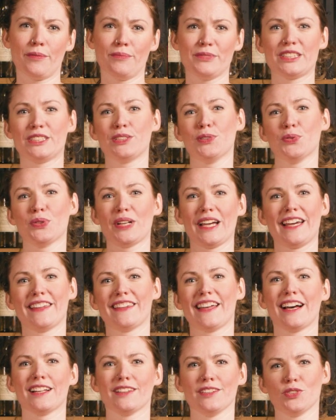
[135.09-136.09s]
still get
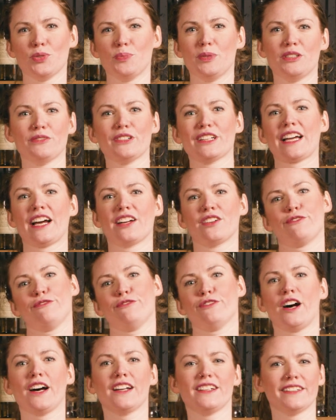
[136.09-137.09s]
that little bit of a kind of
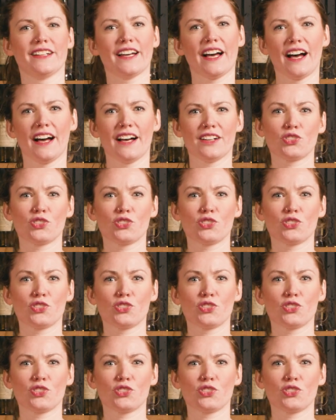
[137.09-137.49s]
fun